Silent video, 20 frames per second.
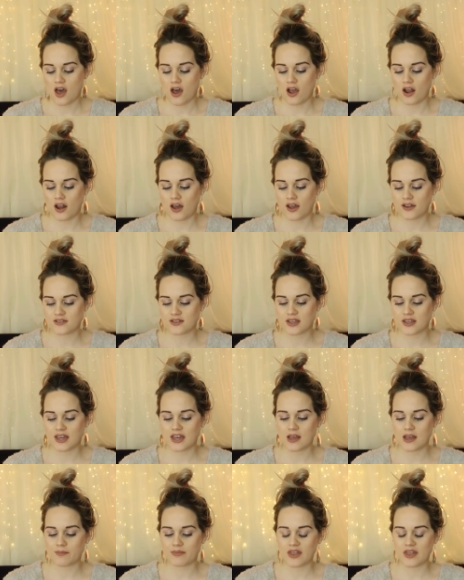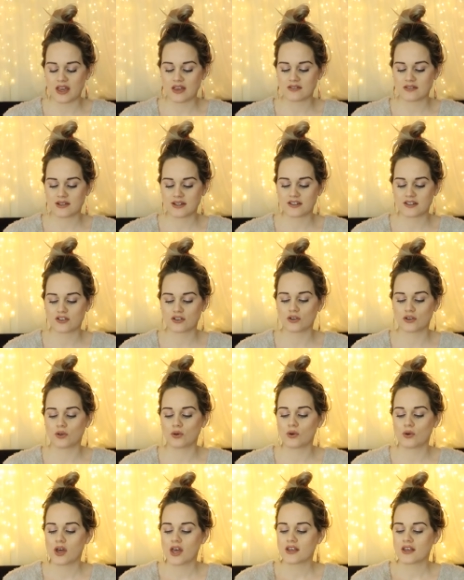I like to keep these
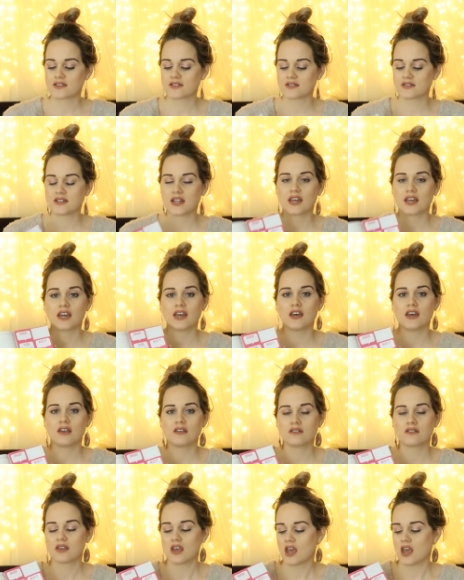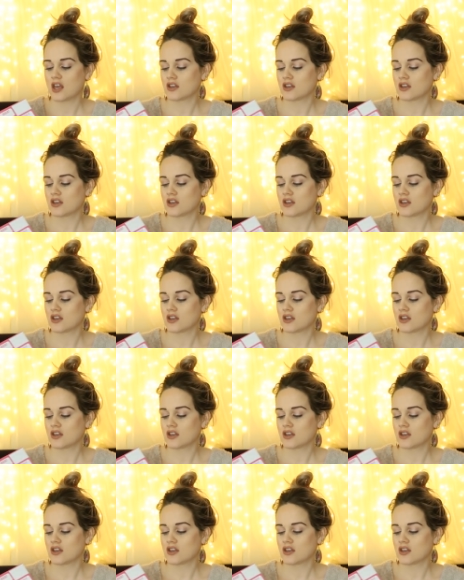little stickers.